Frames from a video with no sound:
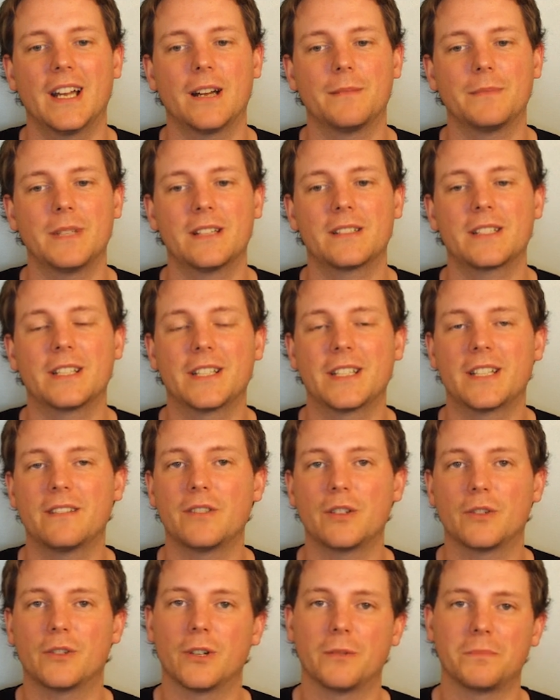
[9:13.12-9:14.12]
I'm now going to give
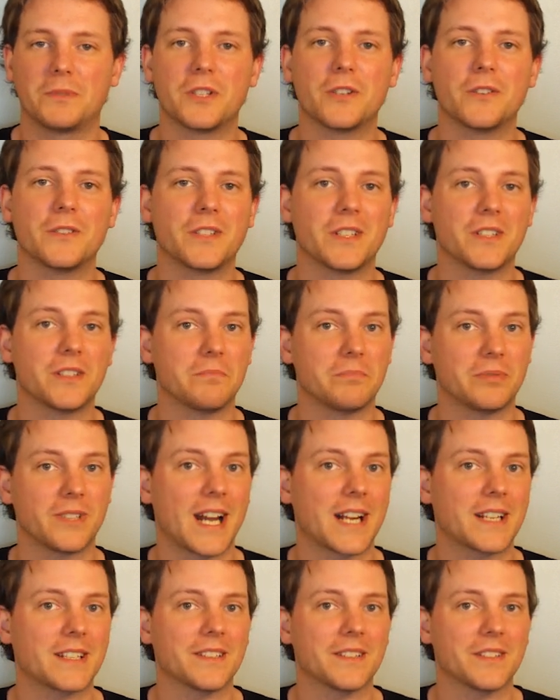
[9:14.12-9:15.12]
you an opportunity to
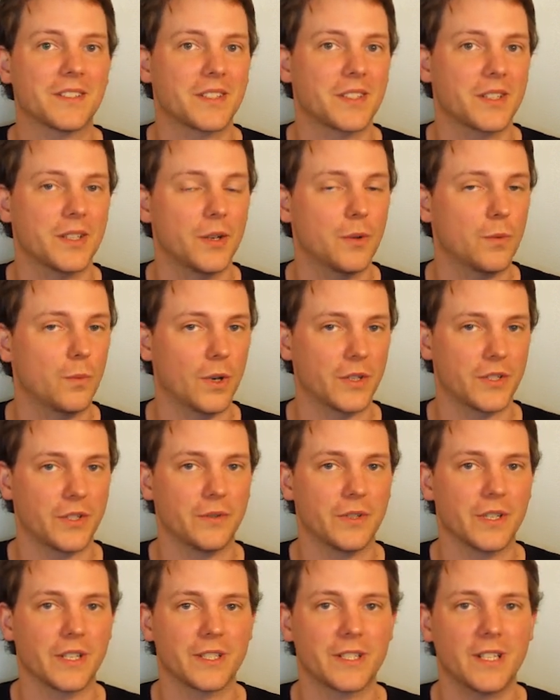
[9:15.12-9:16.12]
practice what
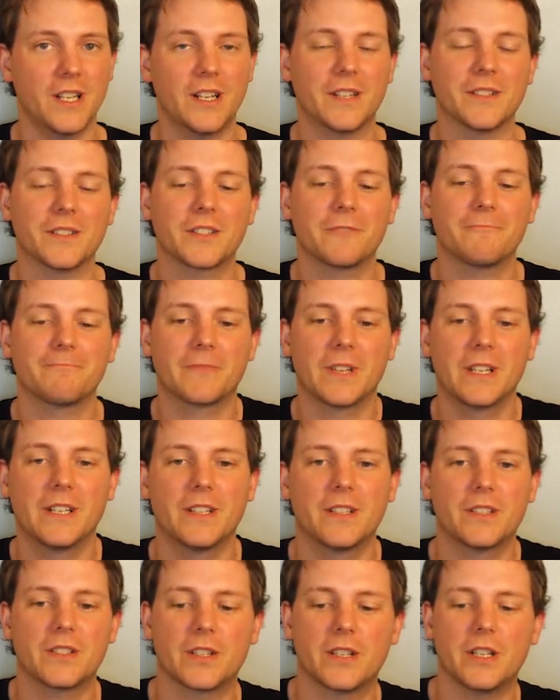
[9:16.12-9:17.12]
you just learnt.
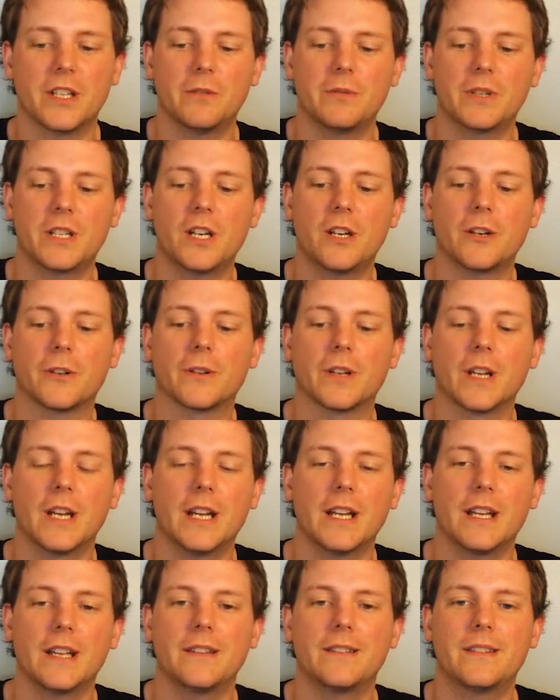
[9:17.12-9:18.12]
So here we go.
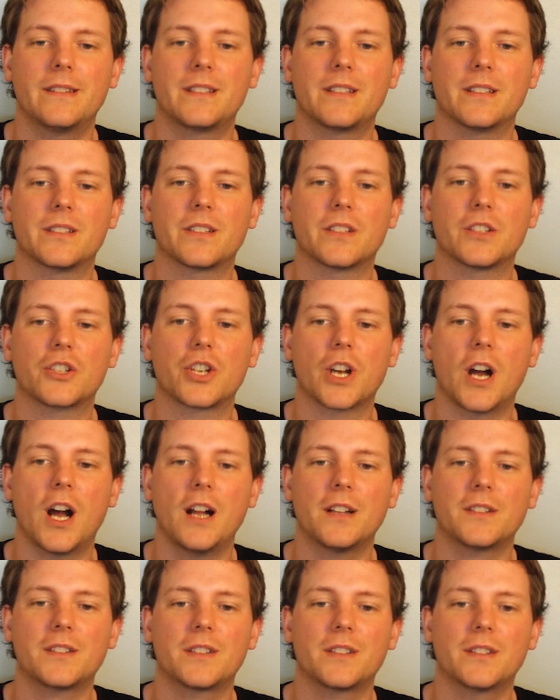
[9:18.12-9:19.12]
This is the
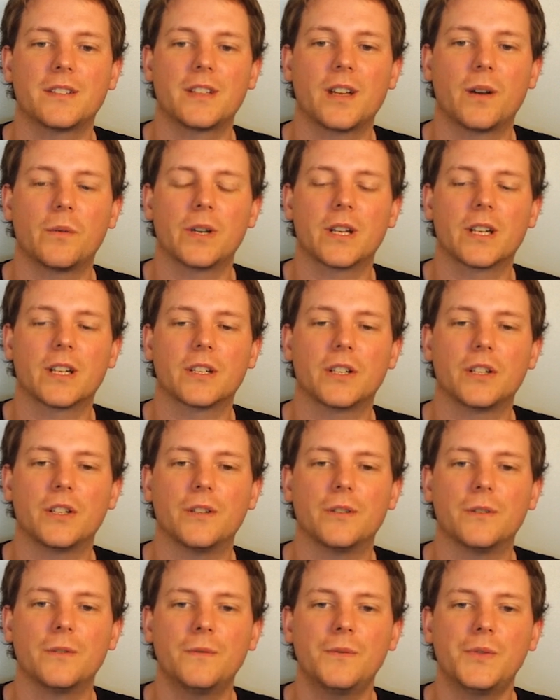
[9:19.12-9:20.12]
chart that we're going to
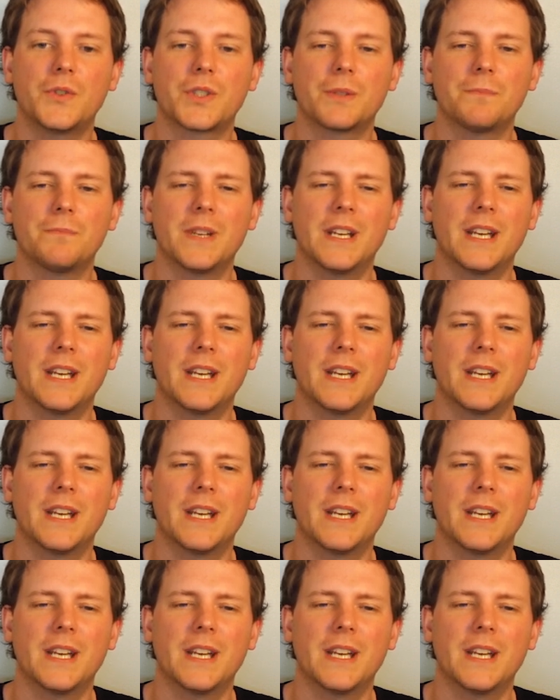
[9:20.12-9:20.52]
use.